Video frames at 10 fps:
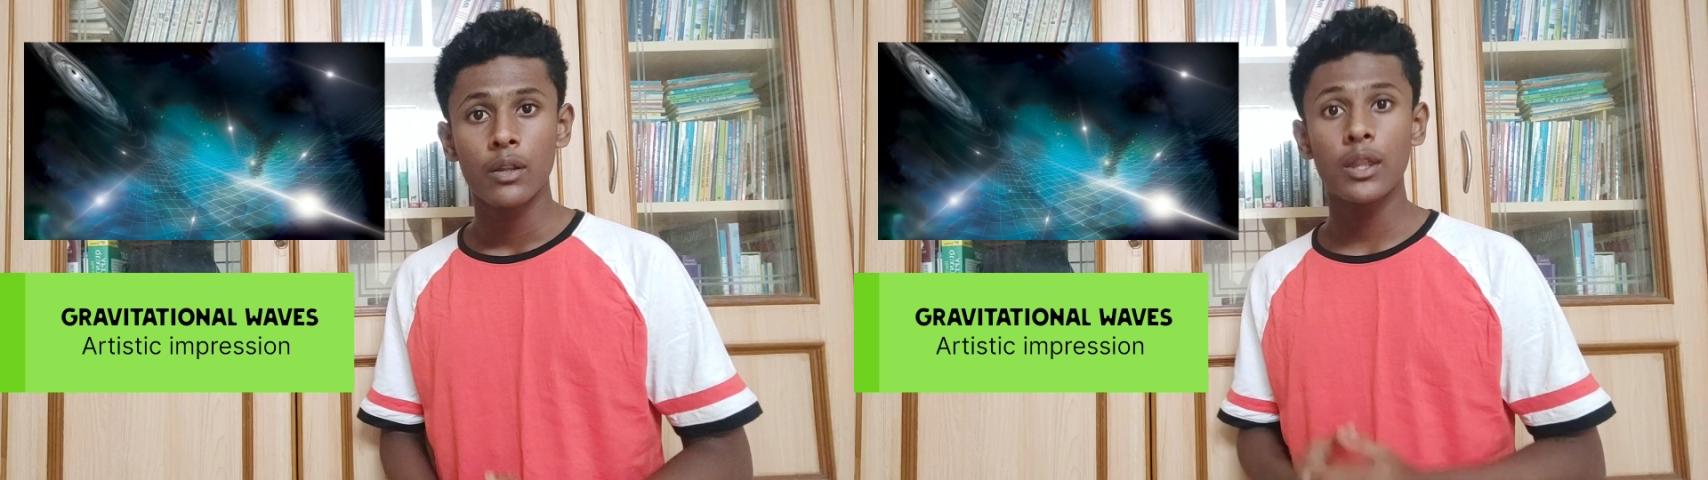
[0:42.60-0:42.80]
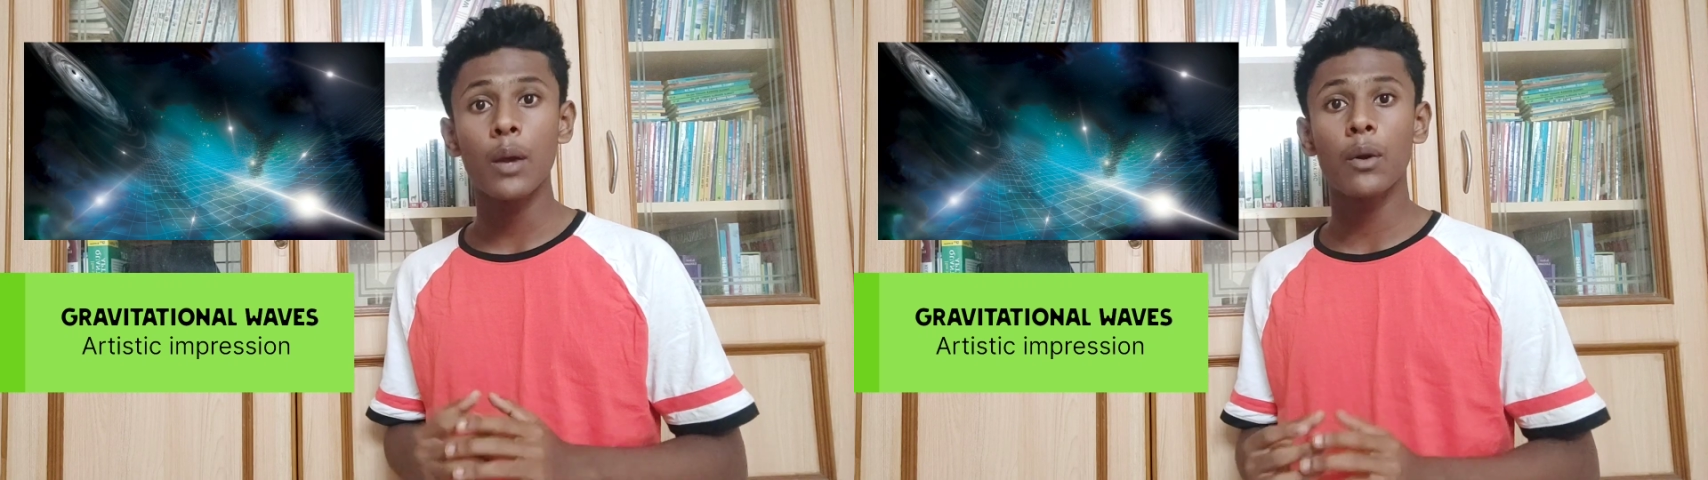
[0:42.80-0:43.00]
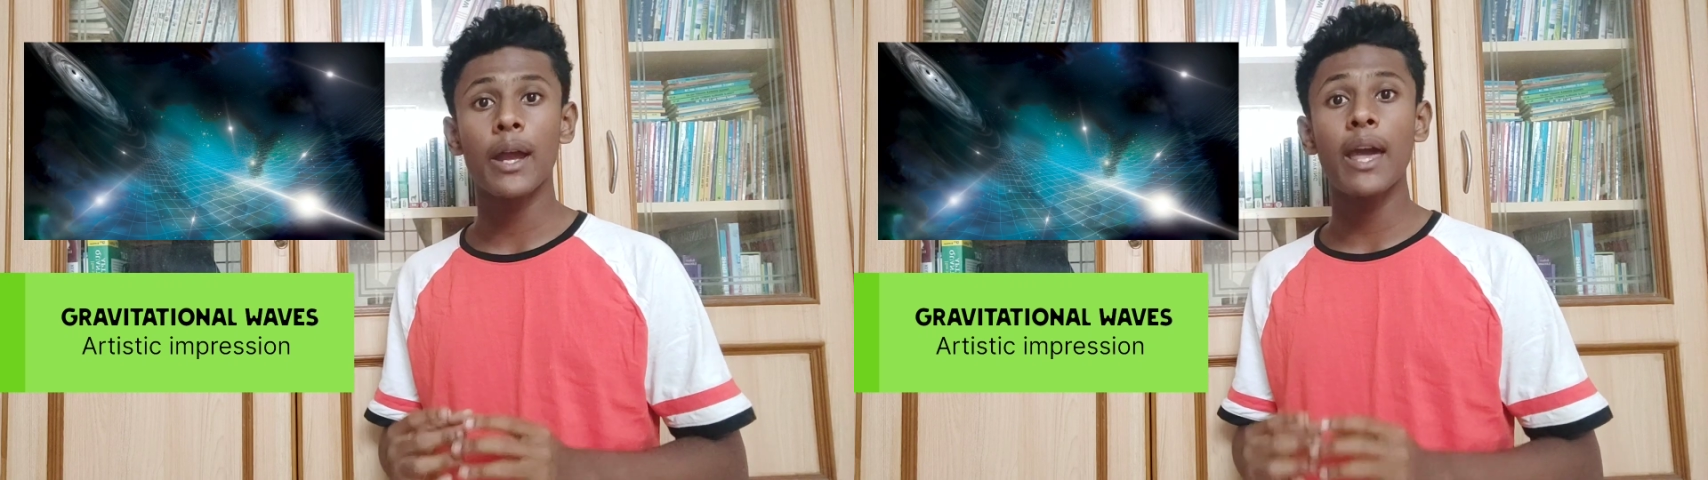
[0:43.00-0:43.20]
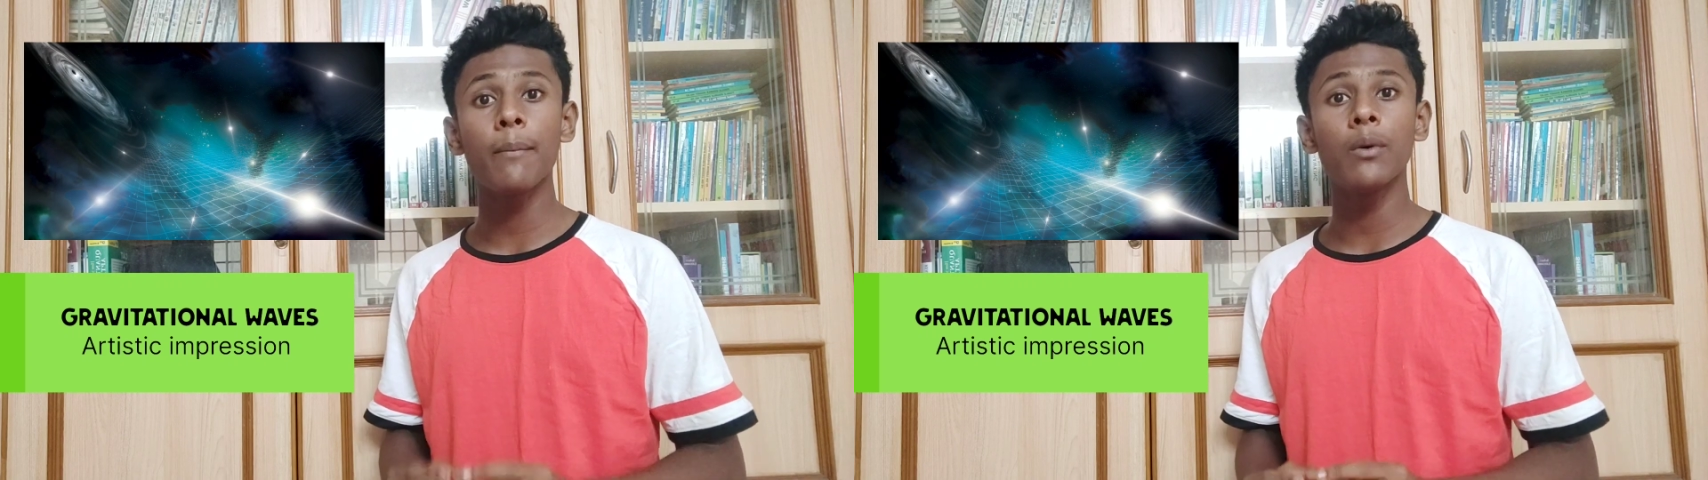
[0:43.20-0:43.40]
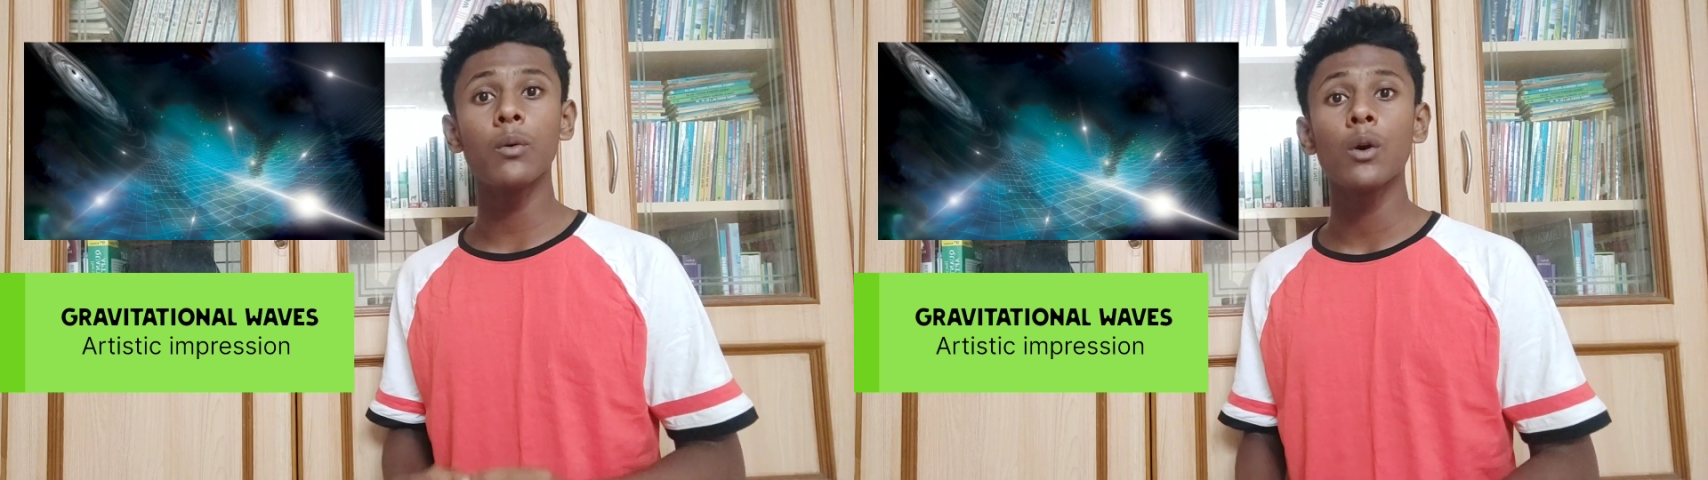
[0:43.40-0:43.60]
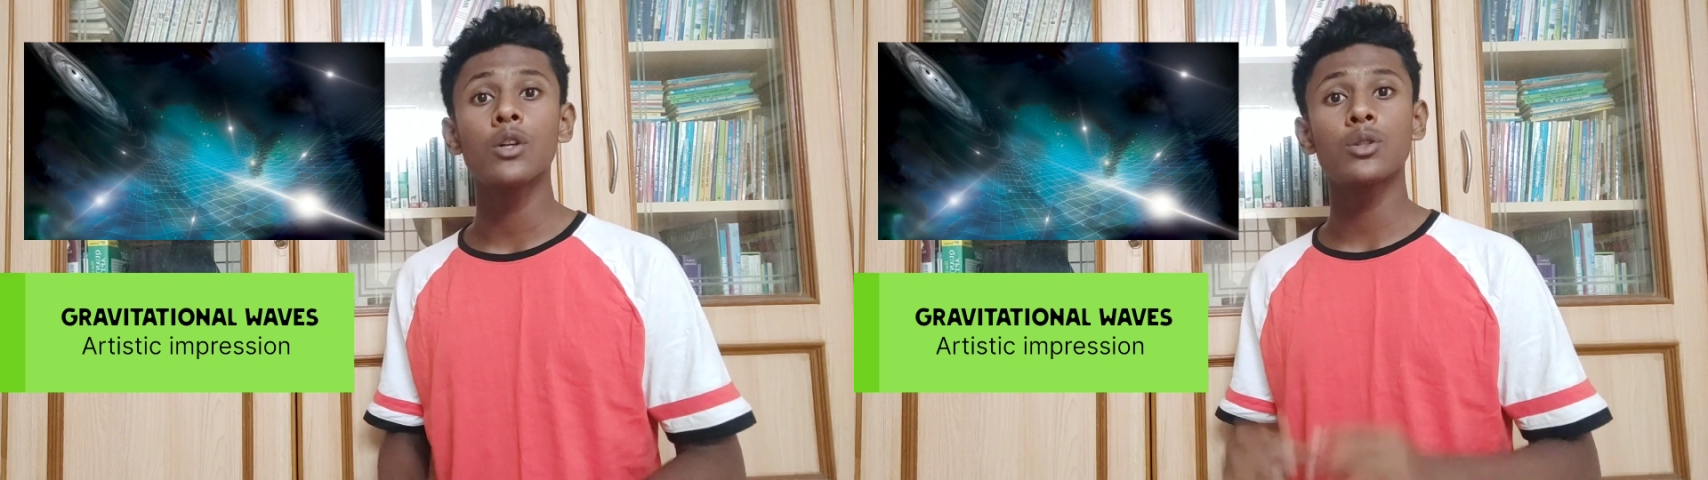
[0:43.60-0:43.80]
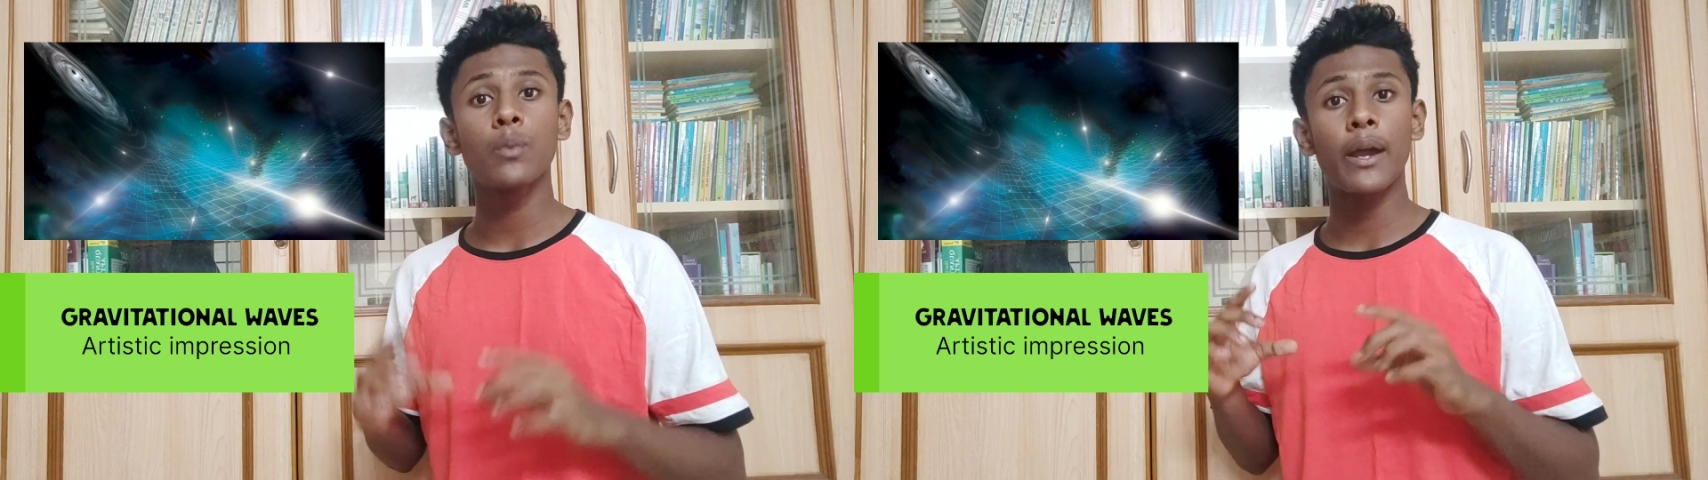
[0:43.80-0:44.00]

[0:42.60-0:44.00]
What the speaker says: They were able to